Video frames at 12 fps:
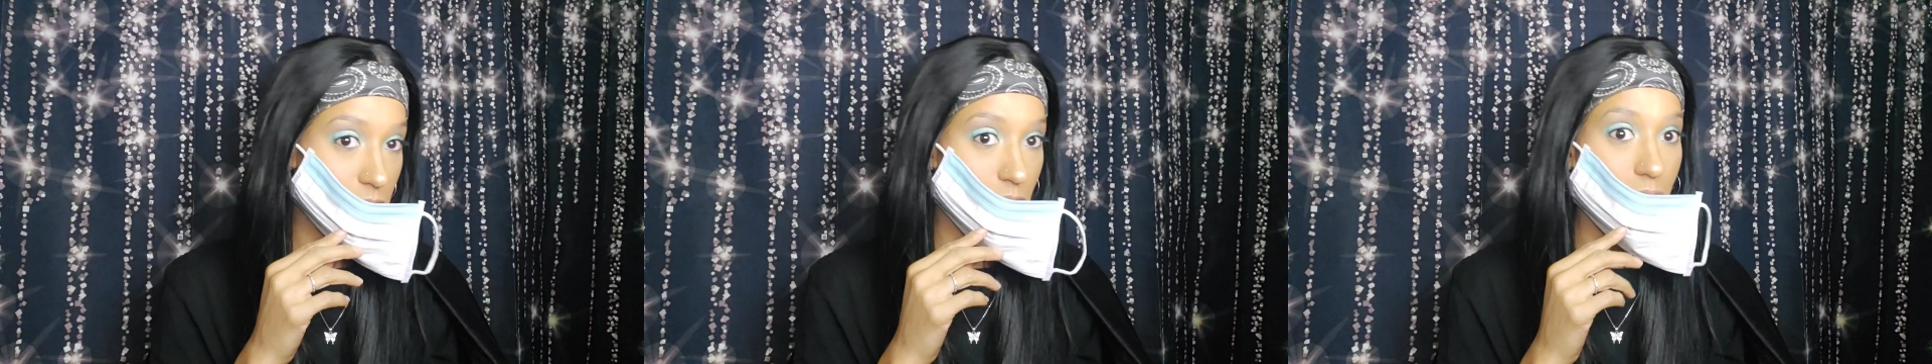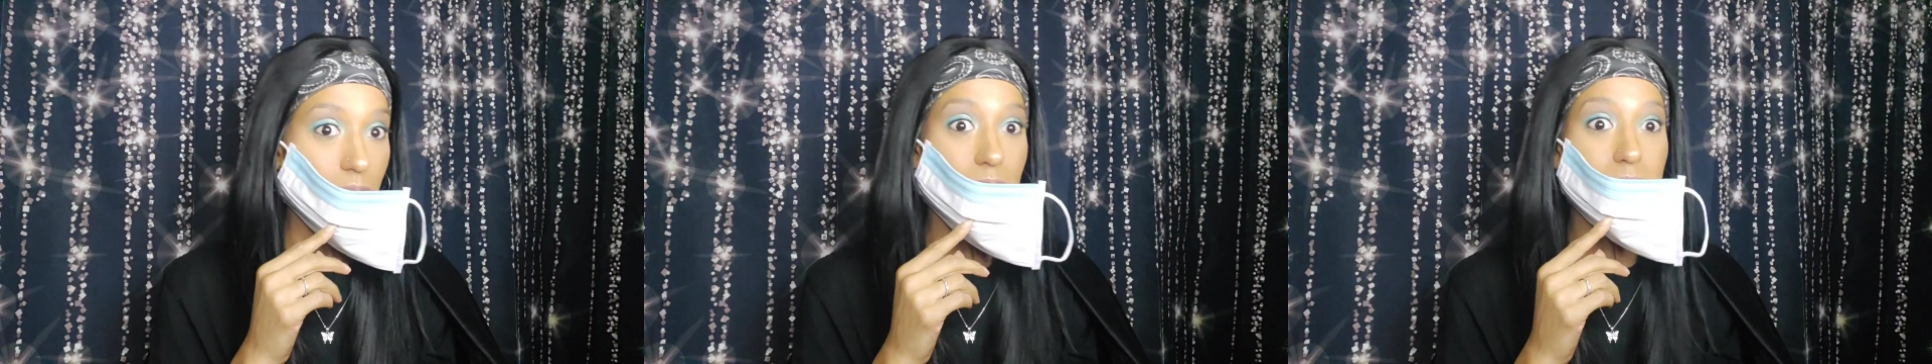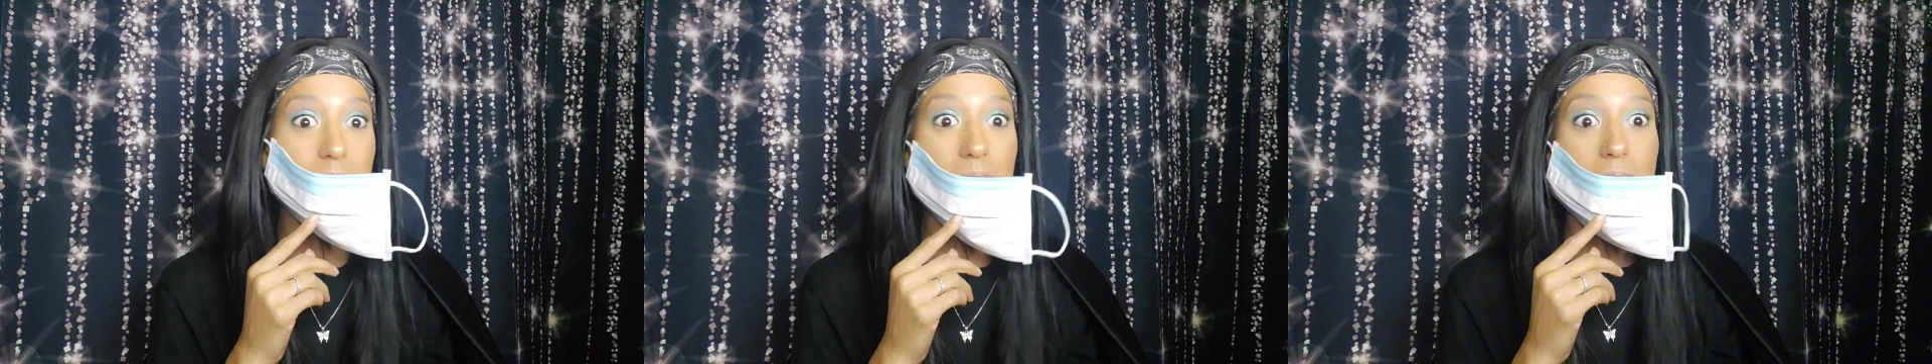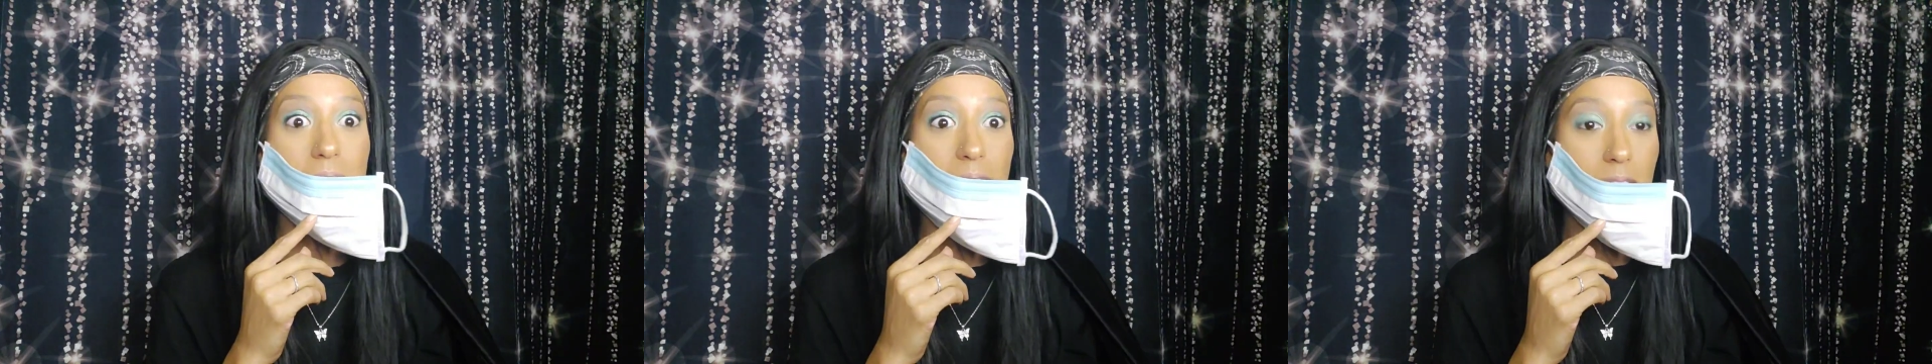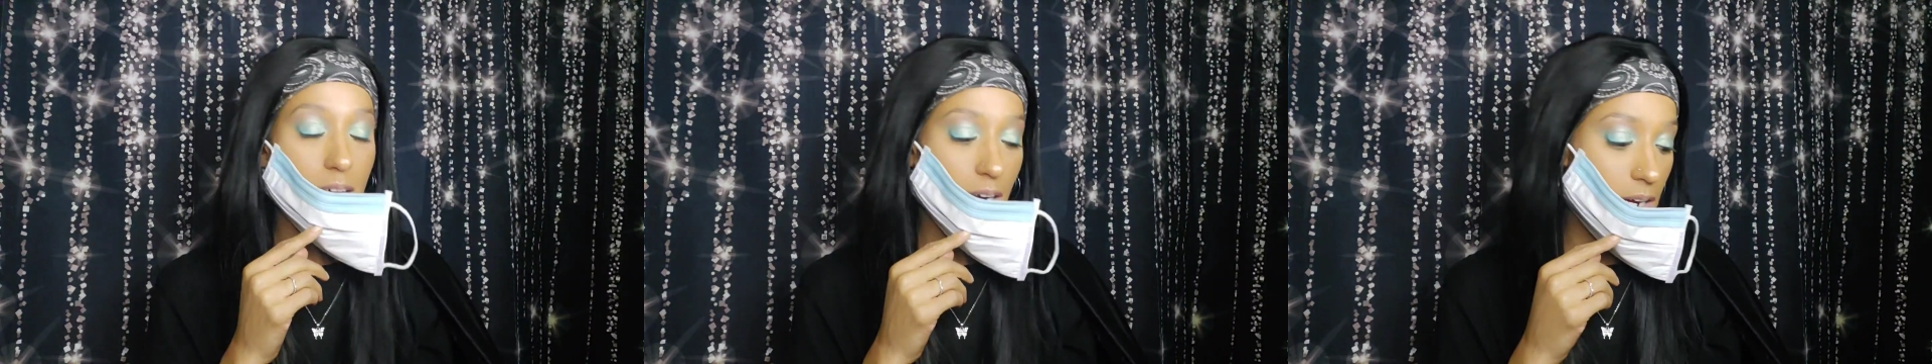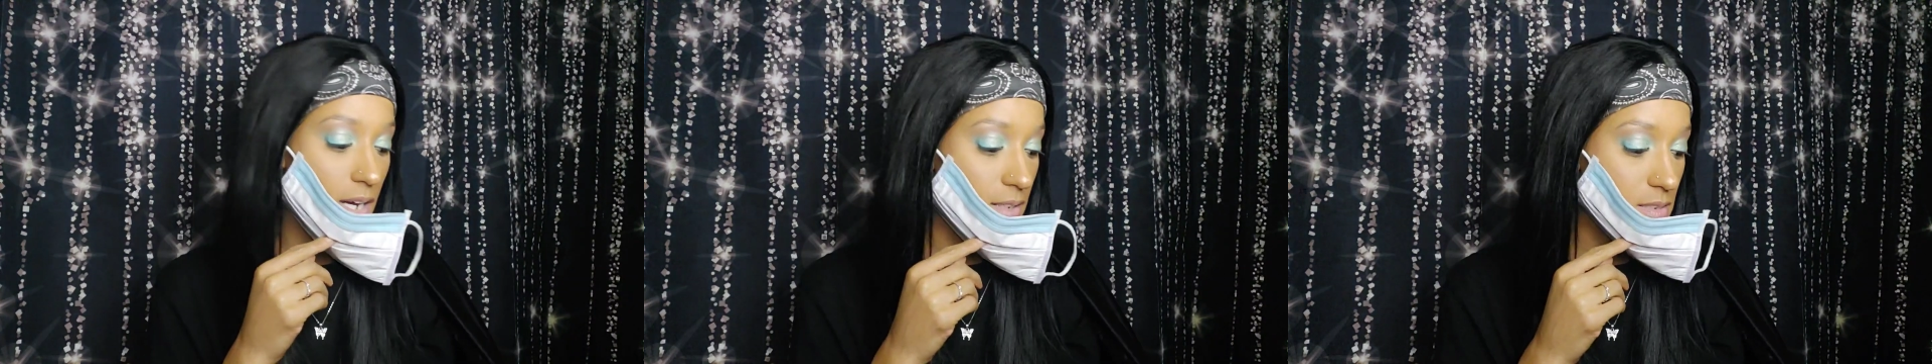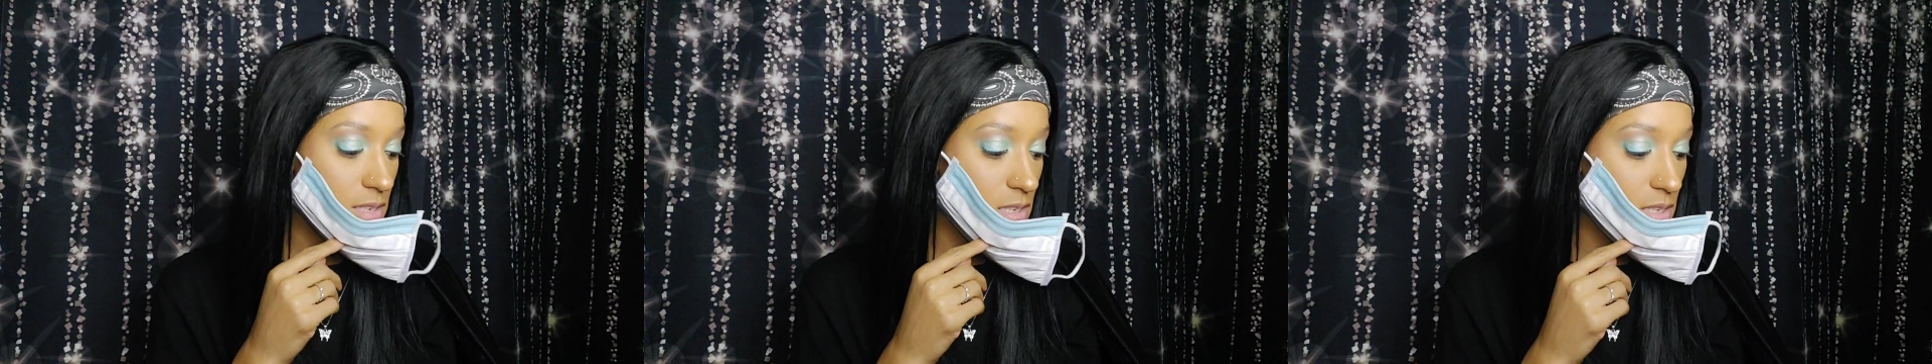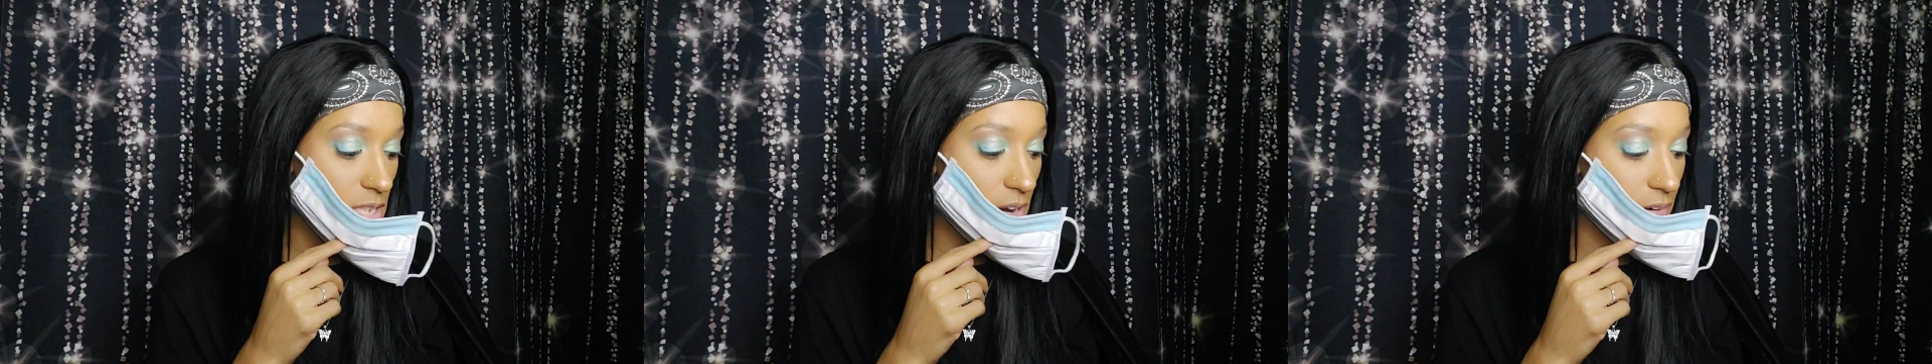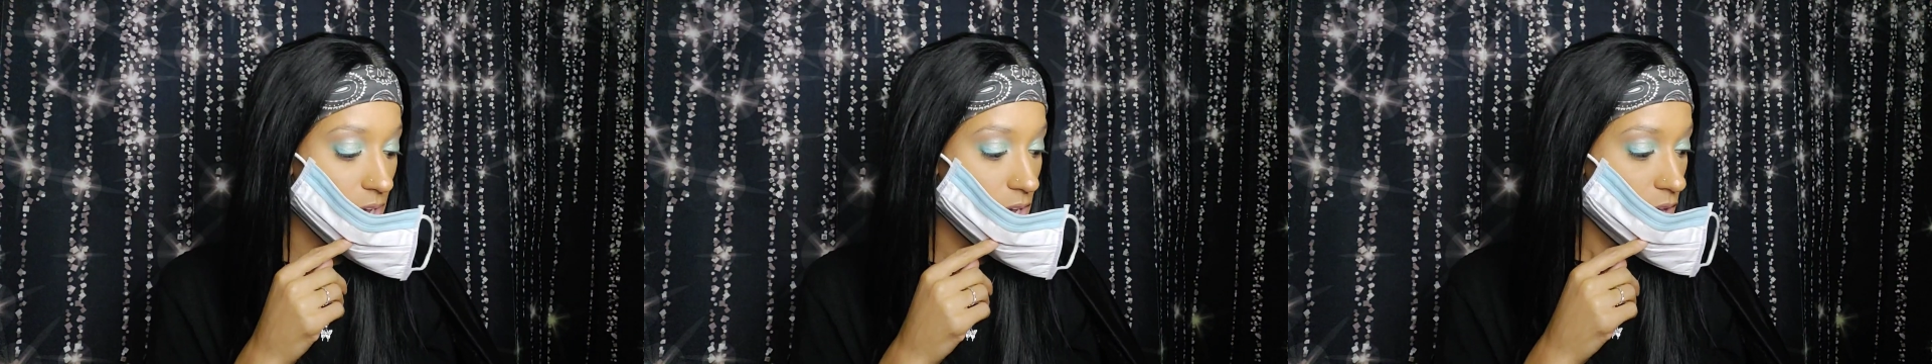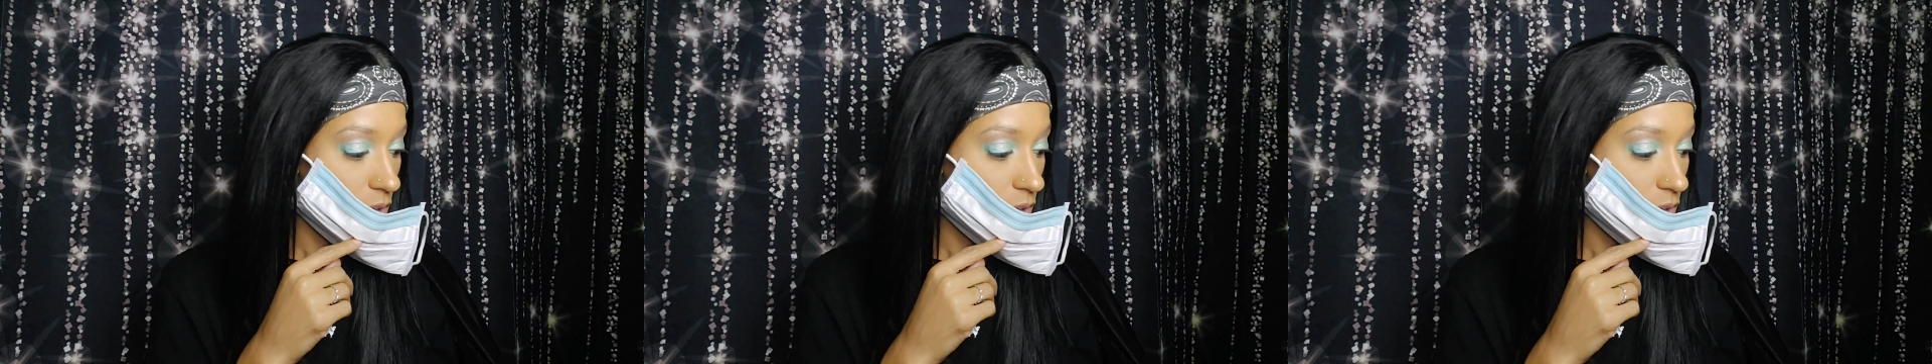a little scary. It's a little scary.